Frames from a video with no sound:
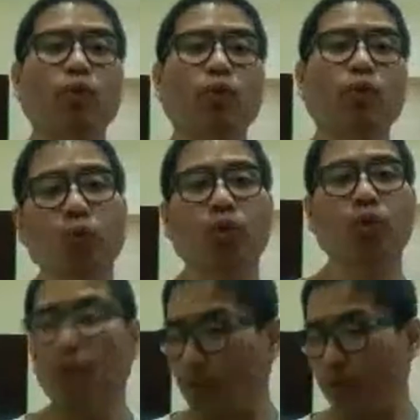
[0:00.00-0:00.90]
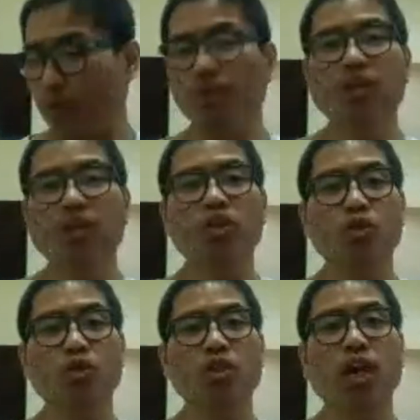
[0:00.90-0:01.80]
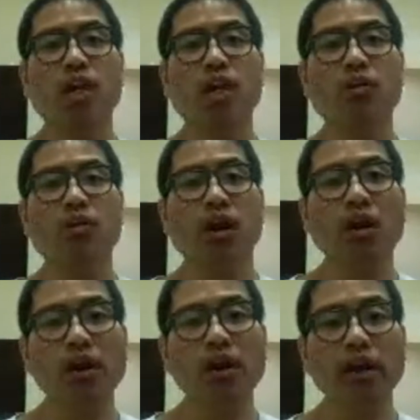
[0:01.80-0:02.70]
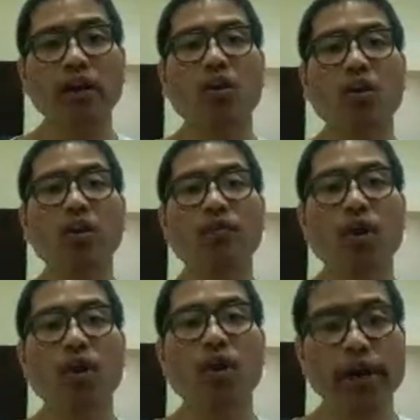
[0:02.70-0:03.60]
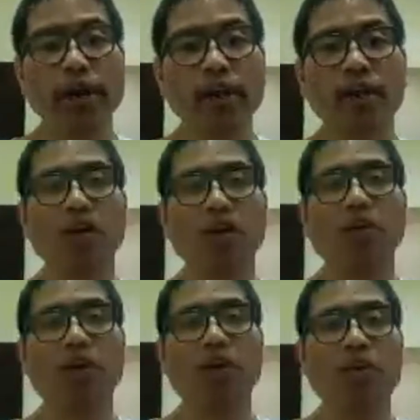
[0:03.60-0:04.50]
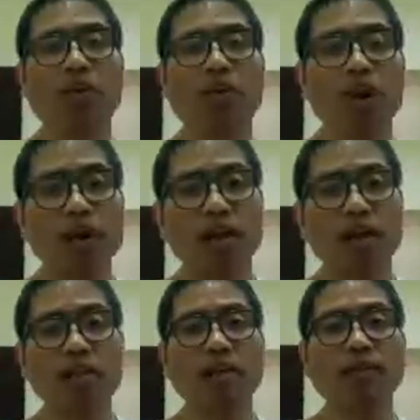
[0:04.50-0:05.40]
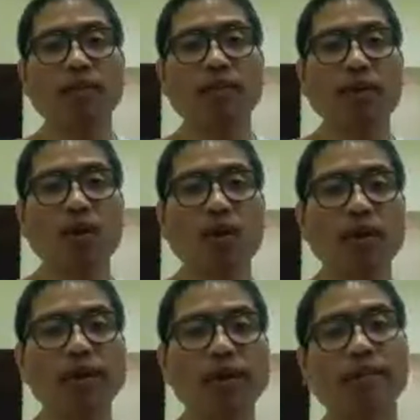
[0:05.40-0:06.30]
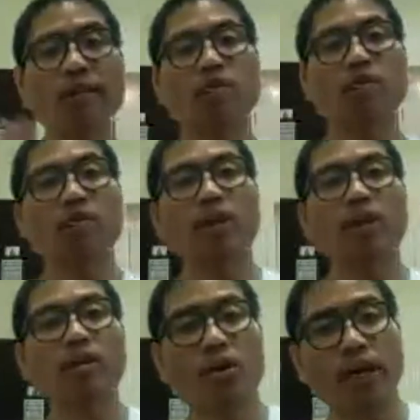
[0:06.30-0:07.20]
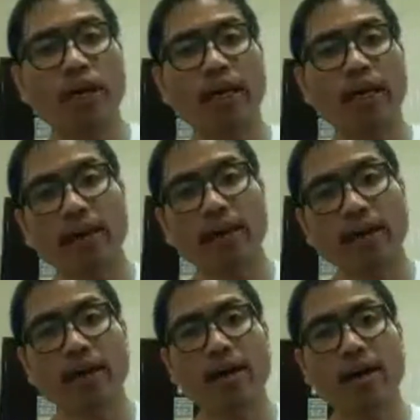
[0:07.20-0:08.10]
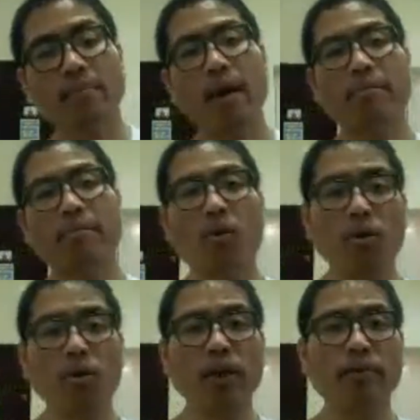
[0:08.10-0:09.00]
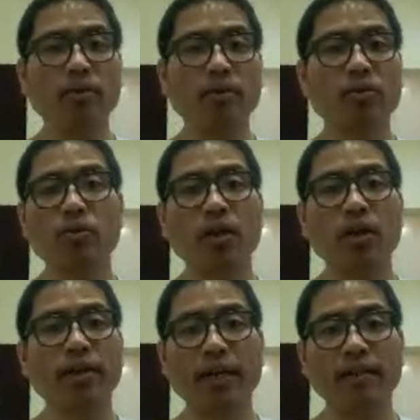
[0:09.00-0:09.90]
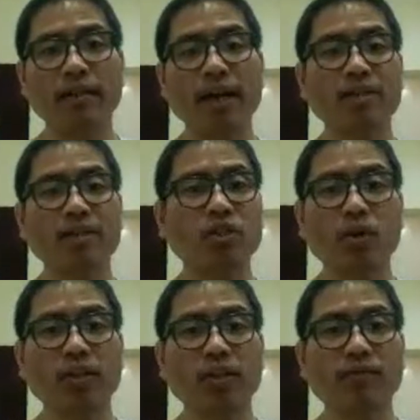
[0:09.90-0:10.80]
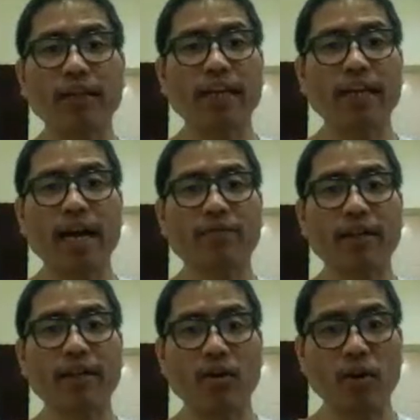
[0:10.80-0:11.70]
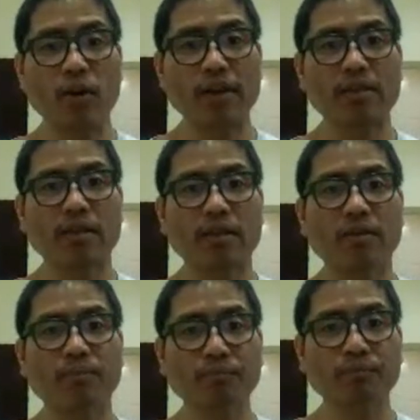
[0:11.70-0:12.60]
If you cook your food, choose the canola oil, olive oil, corn oil, sunflower oil, not the coconut oil and the palm oil because those are not unsaturated fatty, uh, fatty oils.